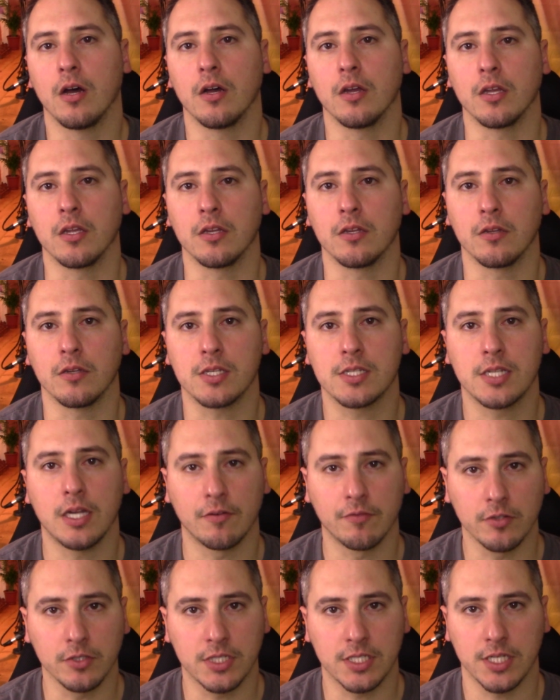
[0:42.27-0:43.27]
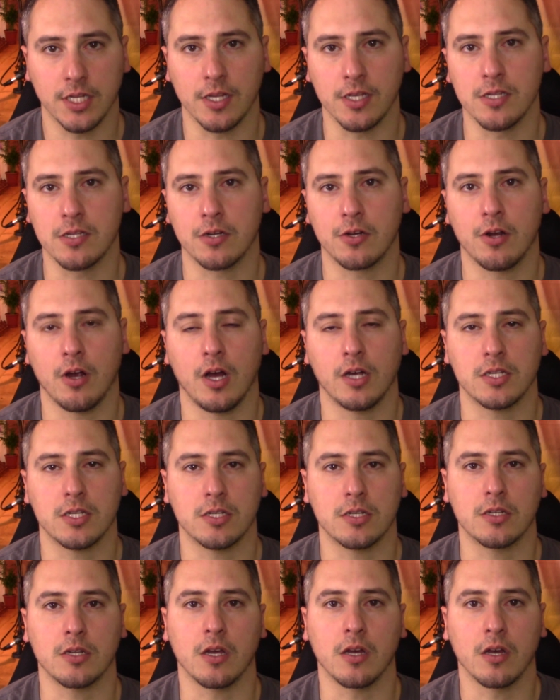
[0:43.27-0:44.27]
In several cities
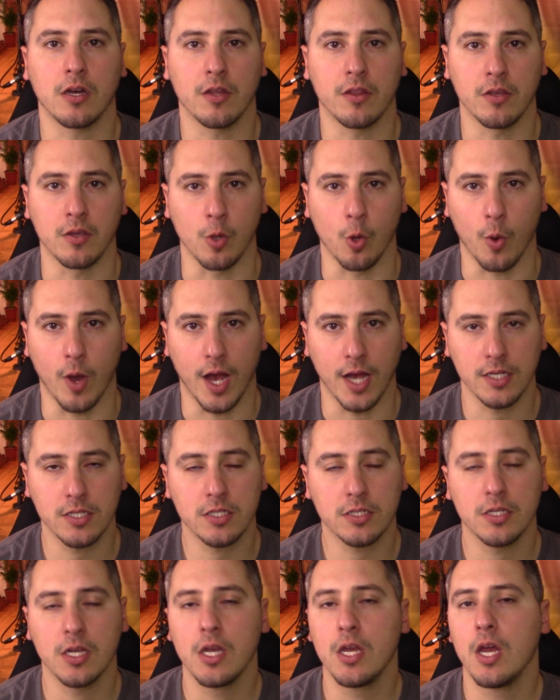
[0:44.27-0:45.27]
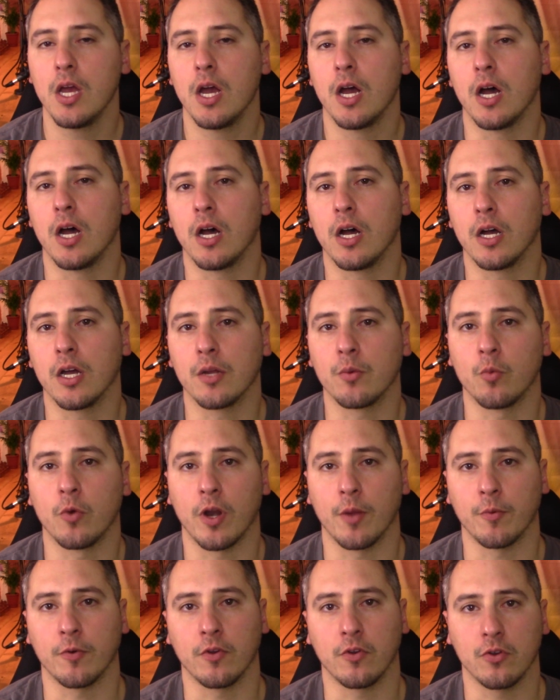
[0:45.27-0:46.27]
across the U.S. And what
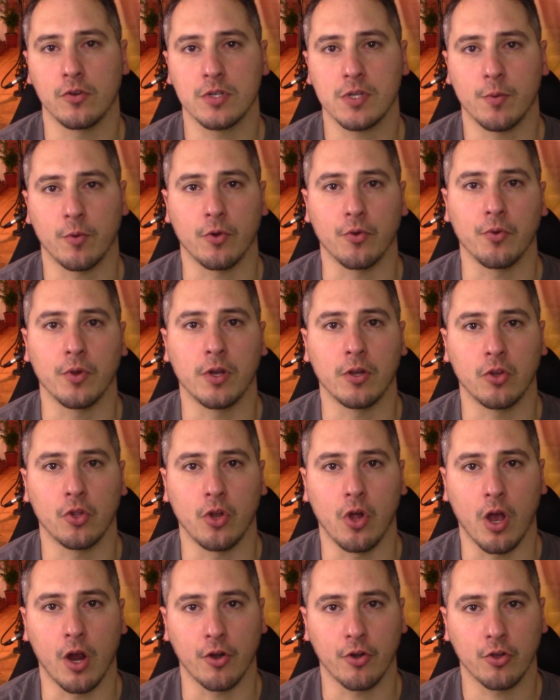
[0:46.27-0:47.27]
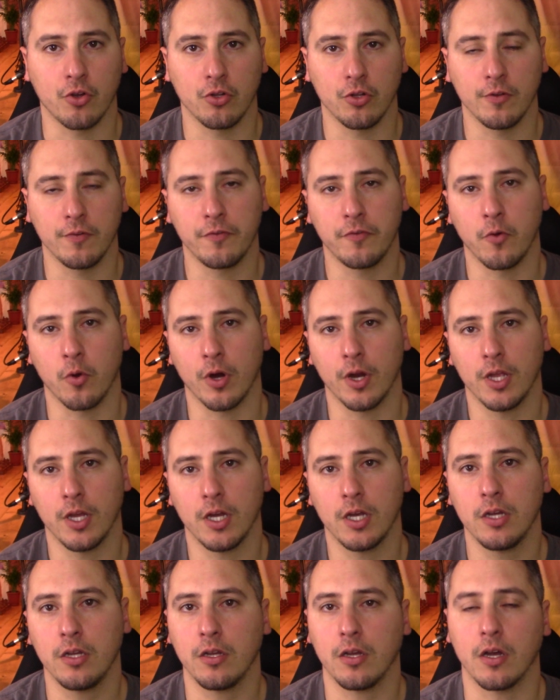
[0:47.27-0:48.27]
I'm going to do is I'm going to read a little article for you.
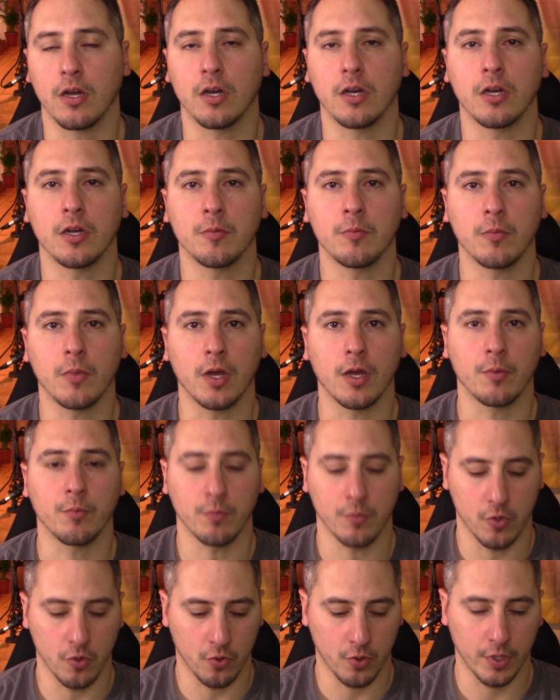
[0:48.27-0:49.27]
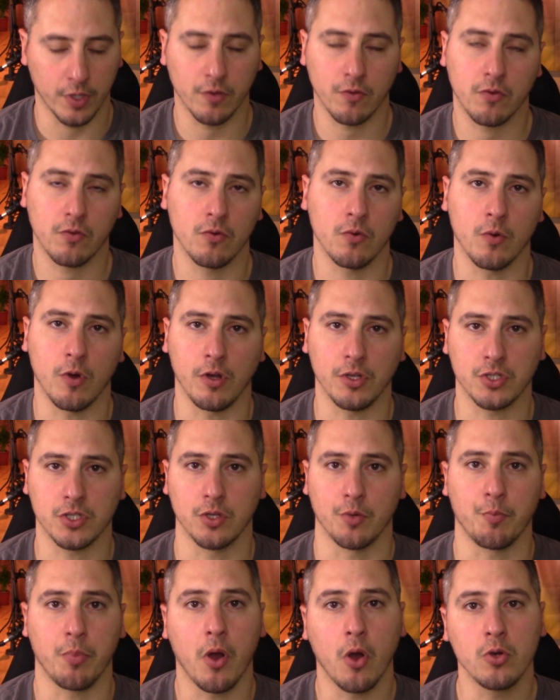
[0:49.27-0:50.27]
I'm going to
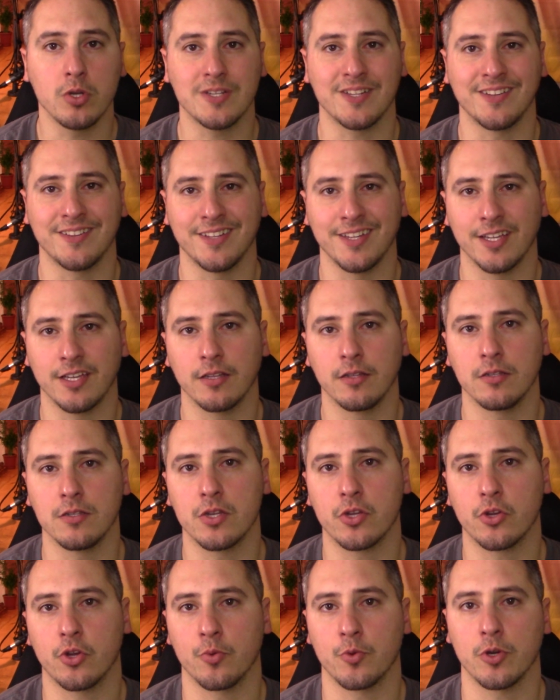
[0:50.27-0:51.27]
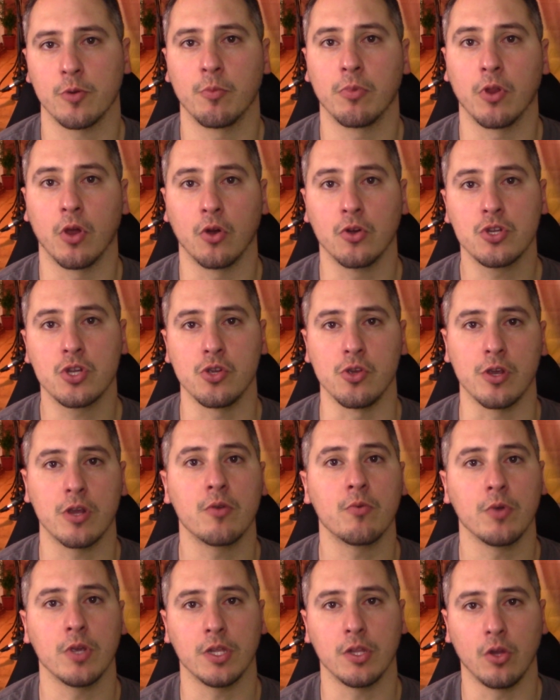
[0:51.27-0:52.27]
also post a link in the description below so you can
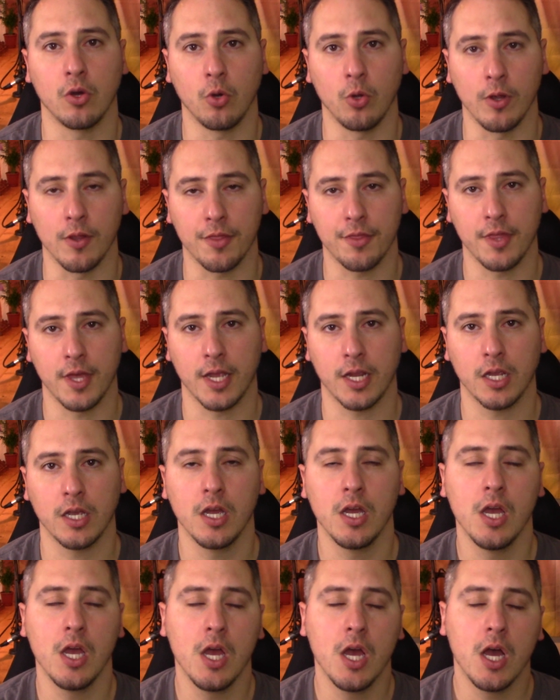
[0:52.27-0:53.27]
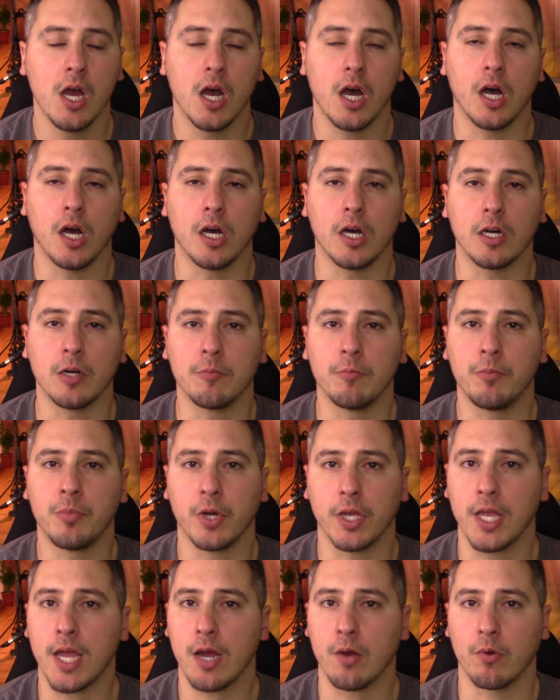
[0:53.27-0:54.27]
read the whole thing.
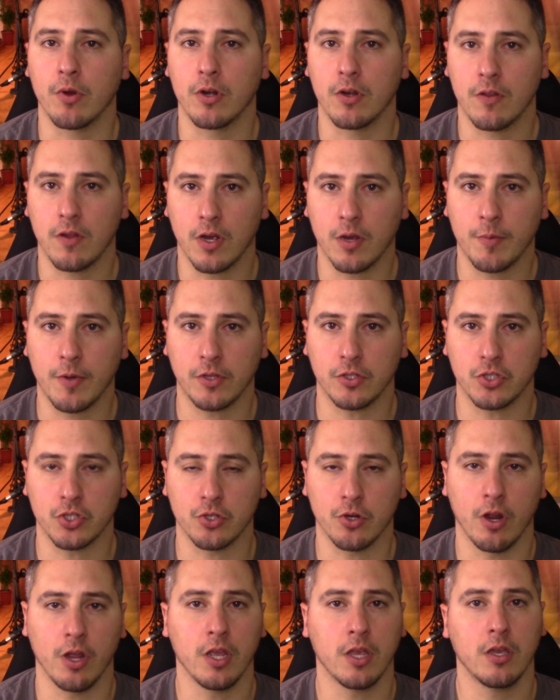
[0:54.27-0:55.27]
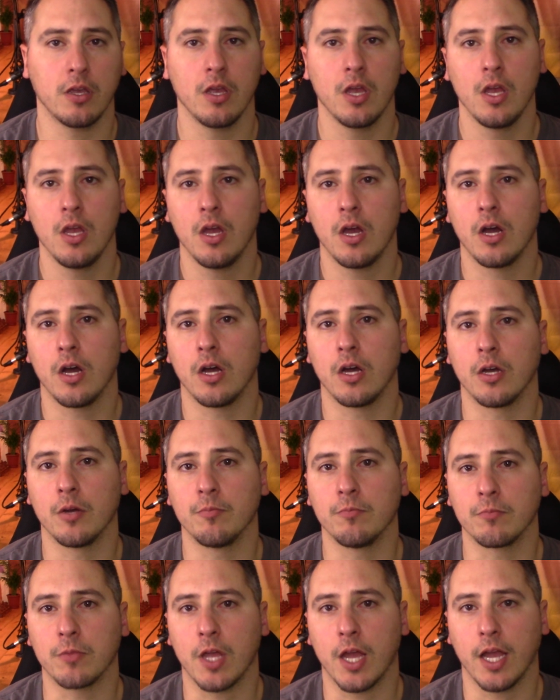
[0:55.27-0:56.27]
But yeah, we're going to talk about the strike.
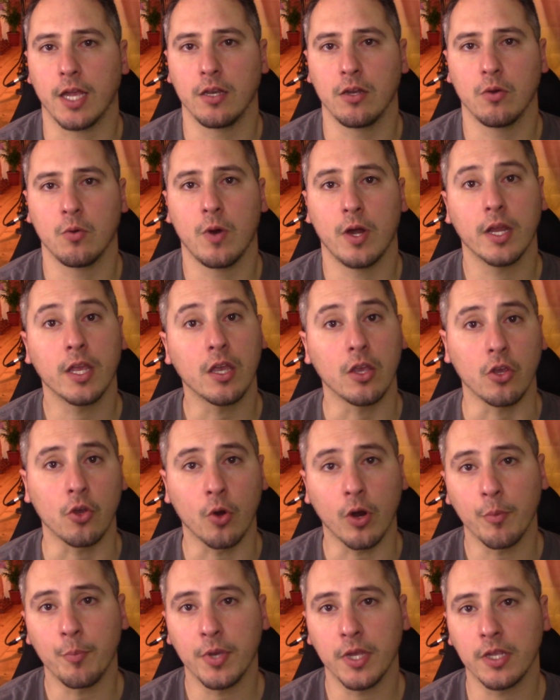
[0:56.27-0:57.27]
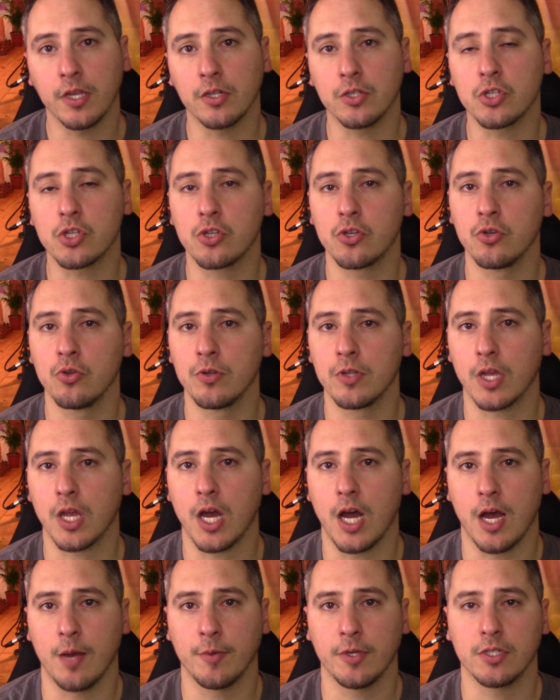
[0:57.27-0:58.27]
Kind of want to get your opinions too in the
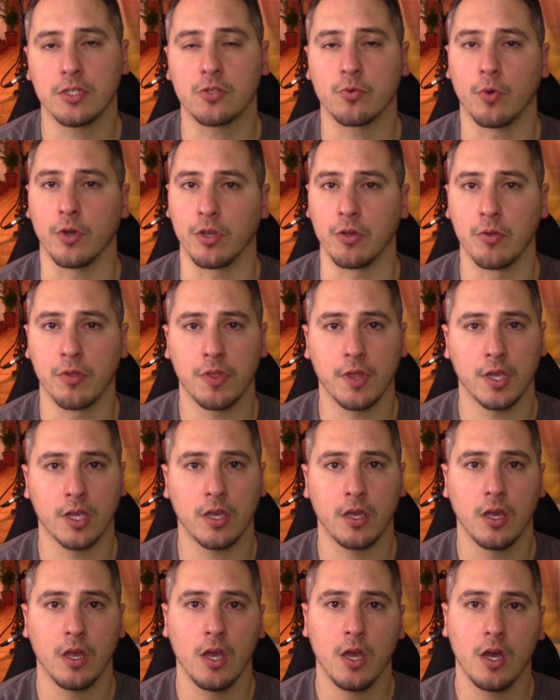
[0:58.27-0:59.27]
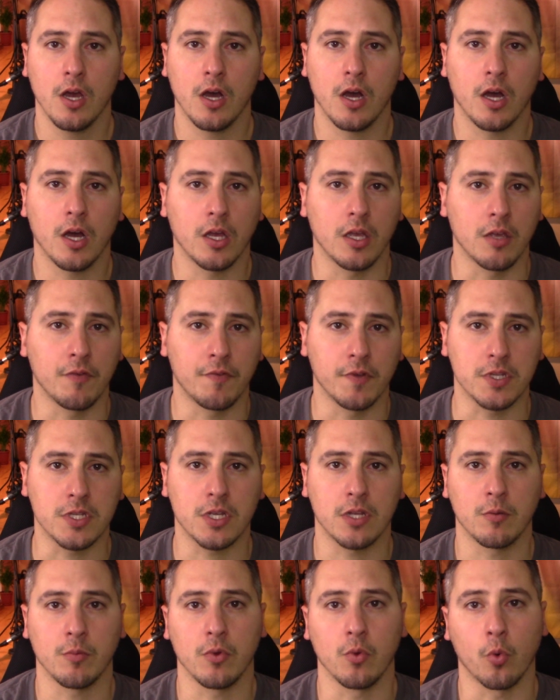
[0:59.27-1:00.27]
comments, what you think, if it's
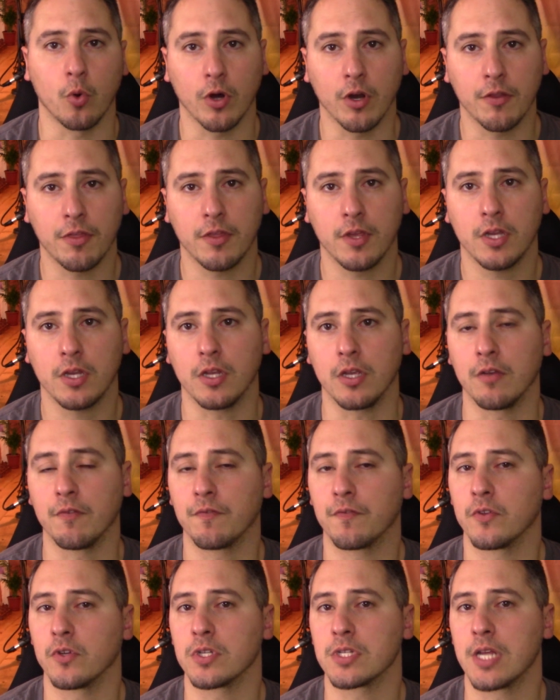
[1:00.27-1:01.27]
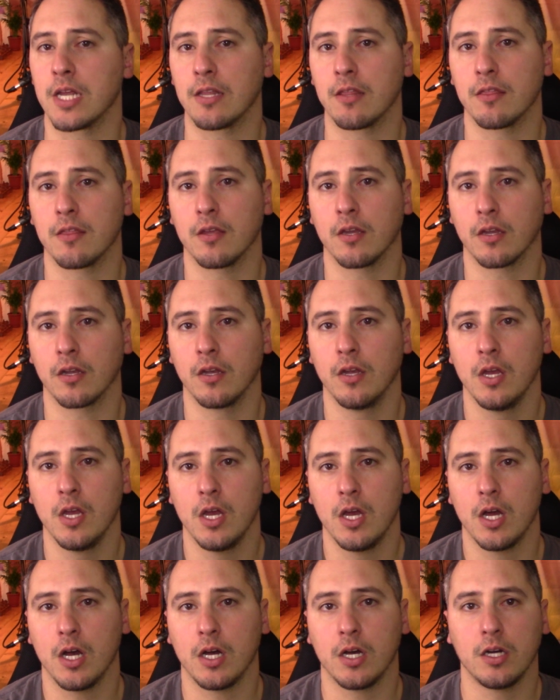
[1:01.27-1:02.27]
going to be worth it, if there's anything
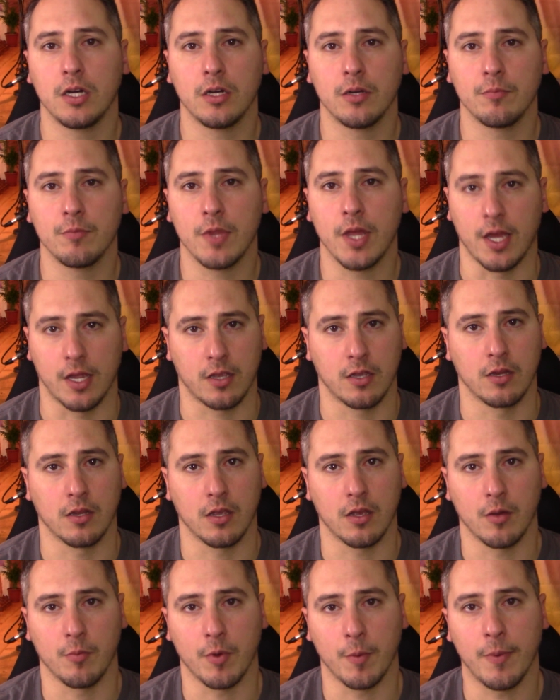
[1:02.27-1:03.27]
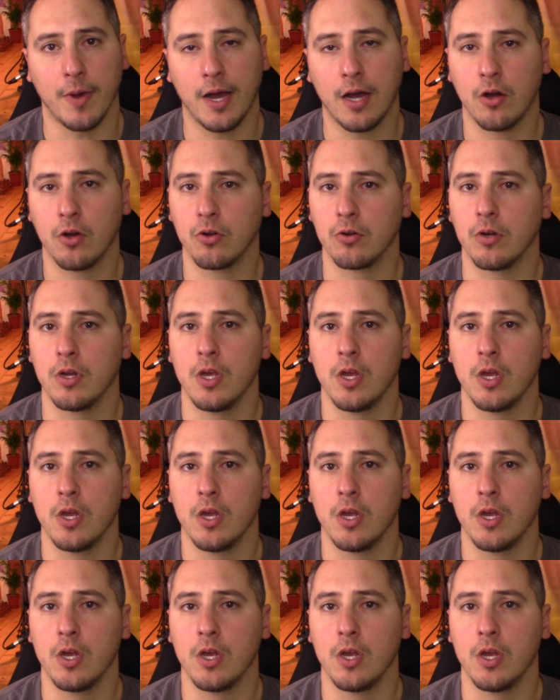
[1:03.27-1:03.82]
that can come about,